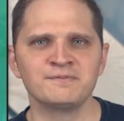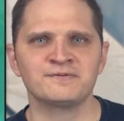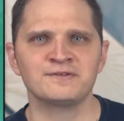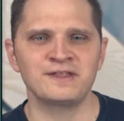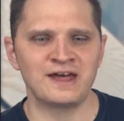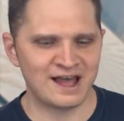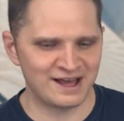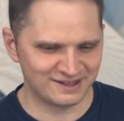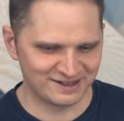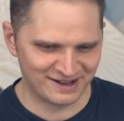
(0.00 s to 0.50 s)
for
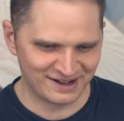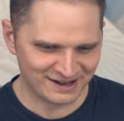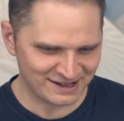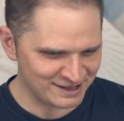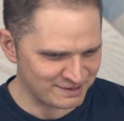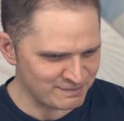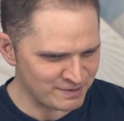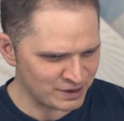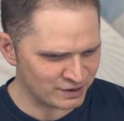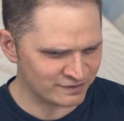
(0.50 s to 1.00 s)
that long in
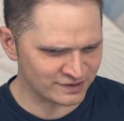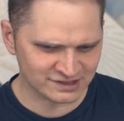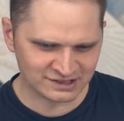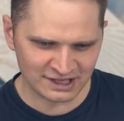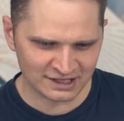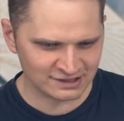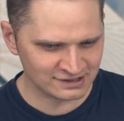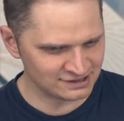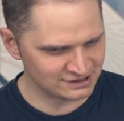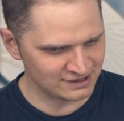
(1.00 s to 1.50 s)
the middle of a
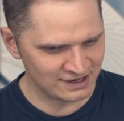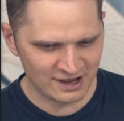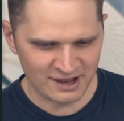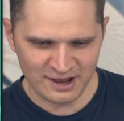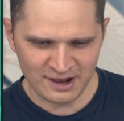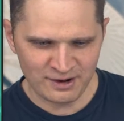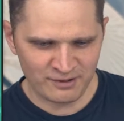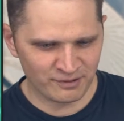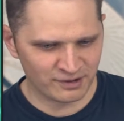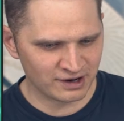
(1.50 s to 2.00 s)
sentence?
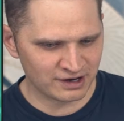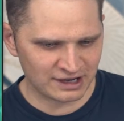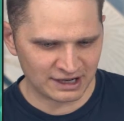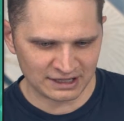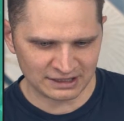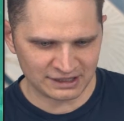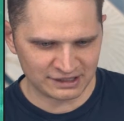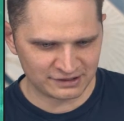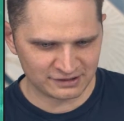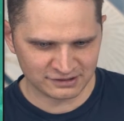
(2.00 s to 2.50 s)
We're going to
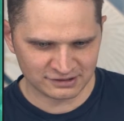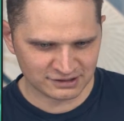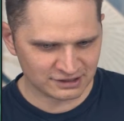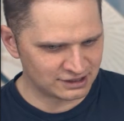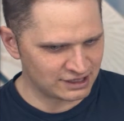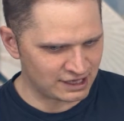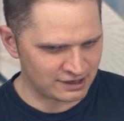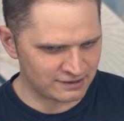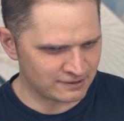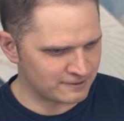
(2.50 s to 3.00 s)
get letters to
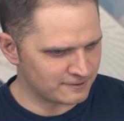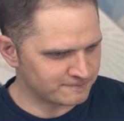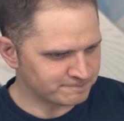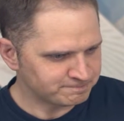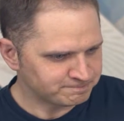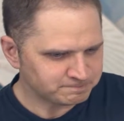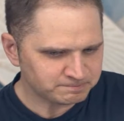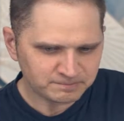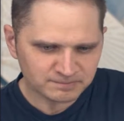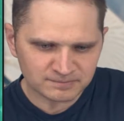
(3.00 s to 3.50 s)
the editor.
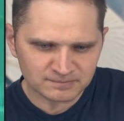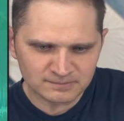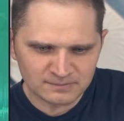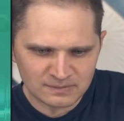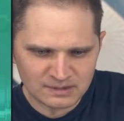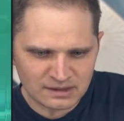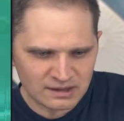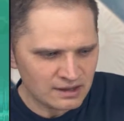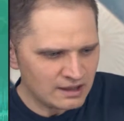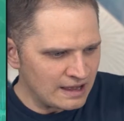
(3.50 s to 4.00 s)

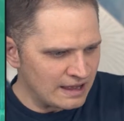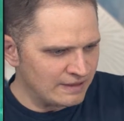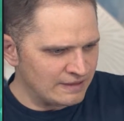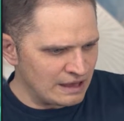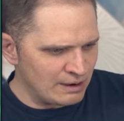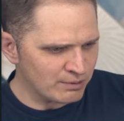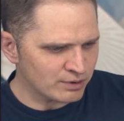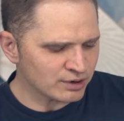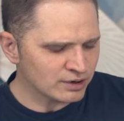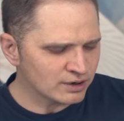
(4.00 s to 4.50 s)

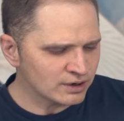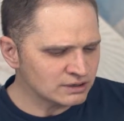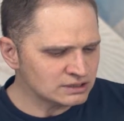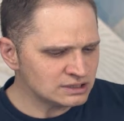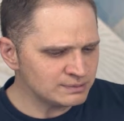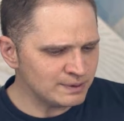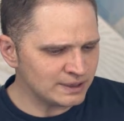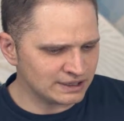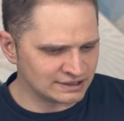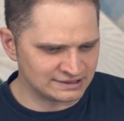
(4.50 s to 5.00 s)
They were heard
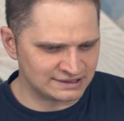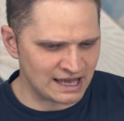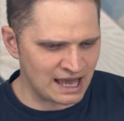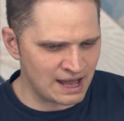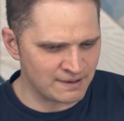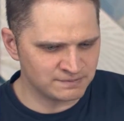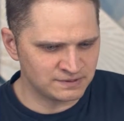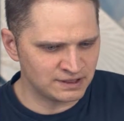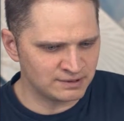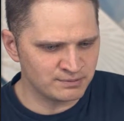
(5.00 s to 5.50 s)
to be
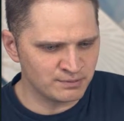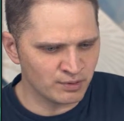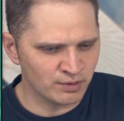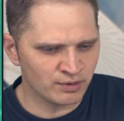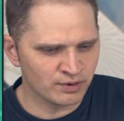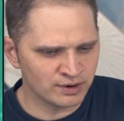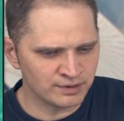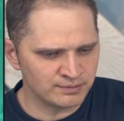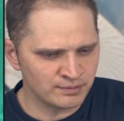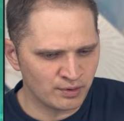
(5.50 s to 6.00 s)
adapting
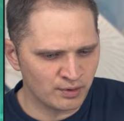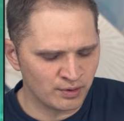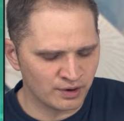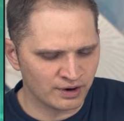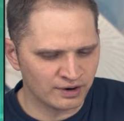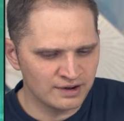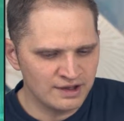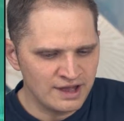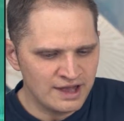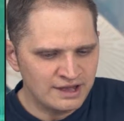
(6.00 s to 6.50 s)
more and
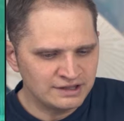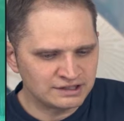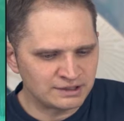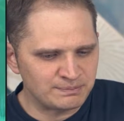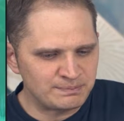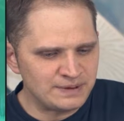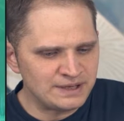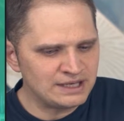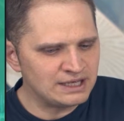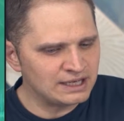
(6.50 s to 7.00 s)
more to
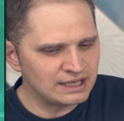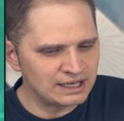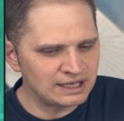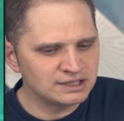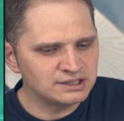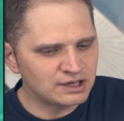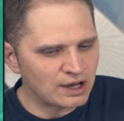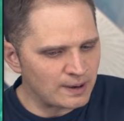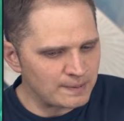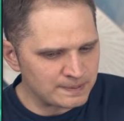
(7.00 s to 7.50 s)
being
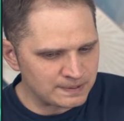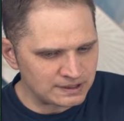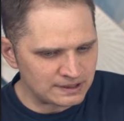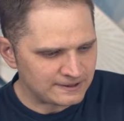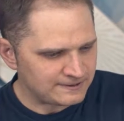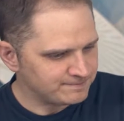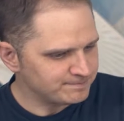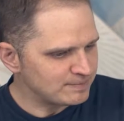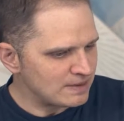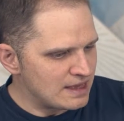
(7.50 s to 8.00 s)
in
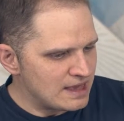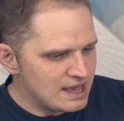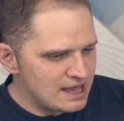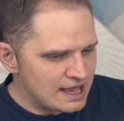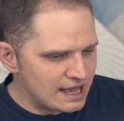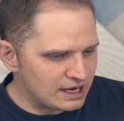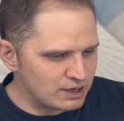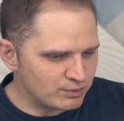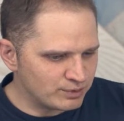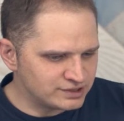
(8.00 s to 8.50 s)
company.
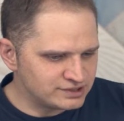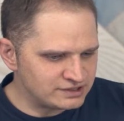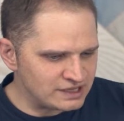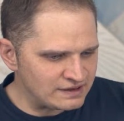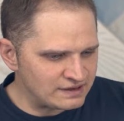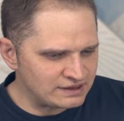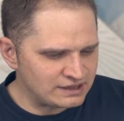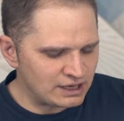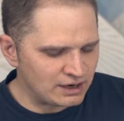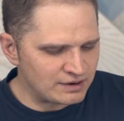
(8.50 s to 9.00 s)
And it was
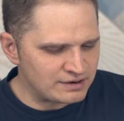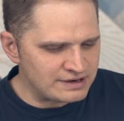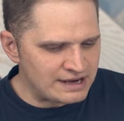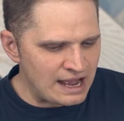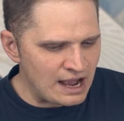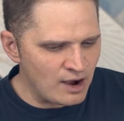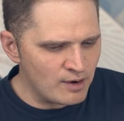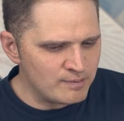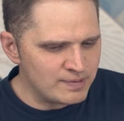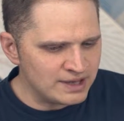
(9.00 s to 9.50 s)
said that they are
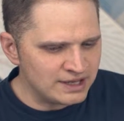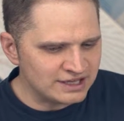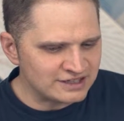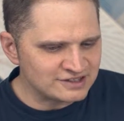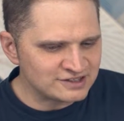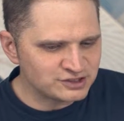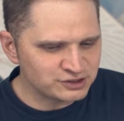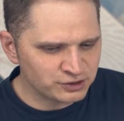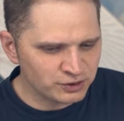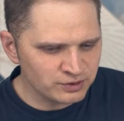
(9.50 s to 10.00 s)
now being
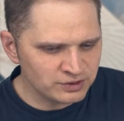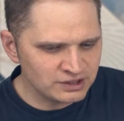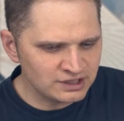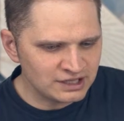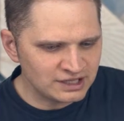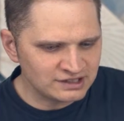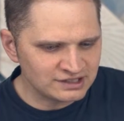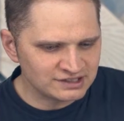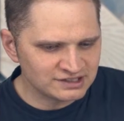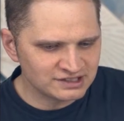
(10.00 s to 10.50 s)
inserted
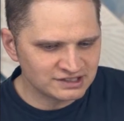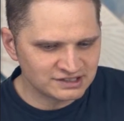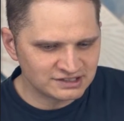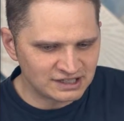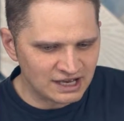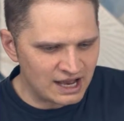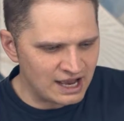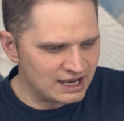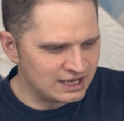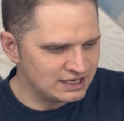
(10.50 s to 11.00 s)
into
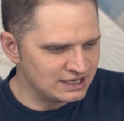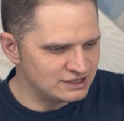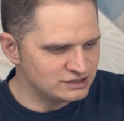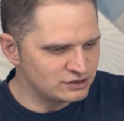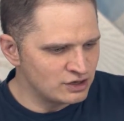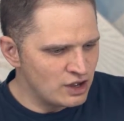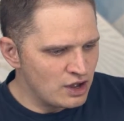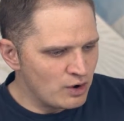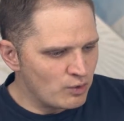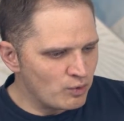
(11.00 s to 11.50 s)

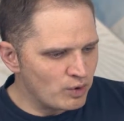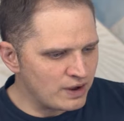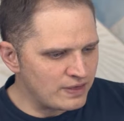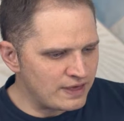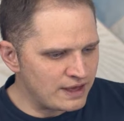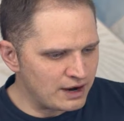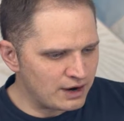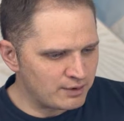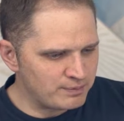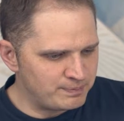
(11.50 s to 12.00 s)
societies where
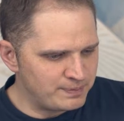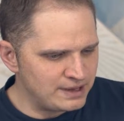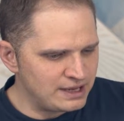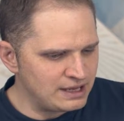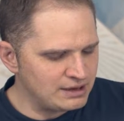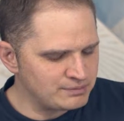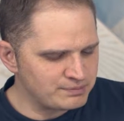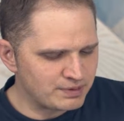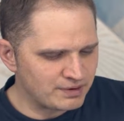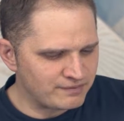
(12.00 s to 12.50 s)
they are
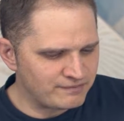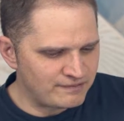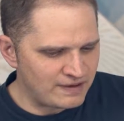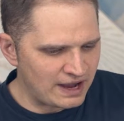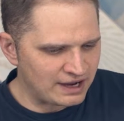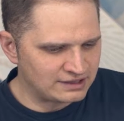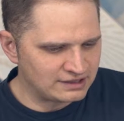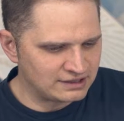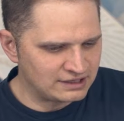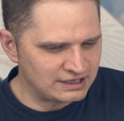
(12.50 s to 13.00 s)
being
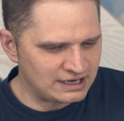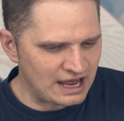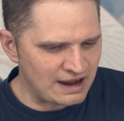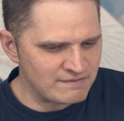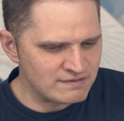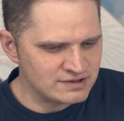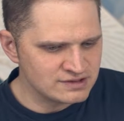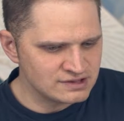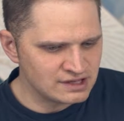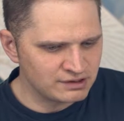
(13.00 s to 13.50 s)
perfected in
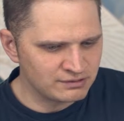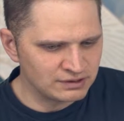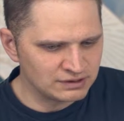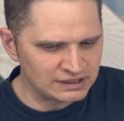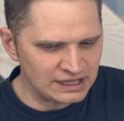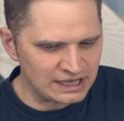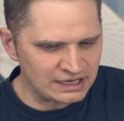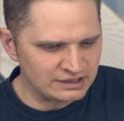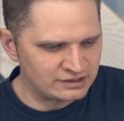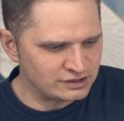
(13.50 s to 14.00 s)
everything
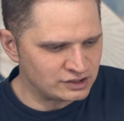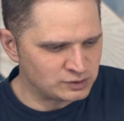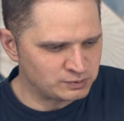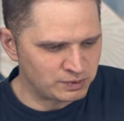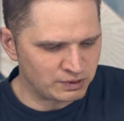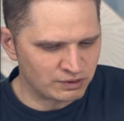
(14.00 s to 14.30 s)
related to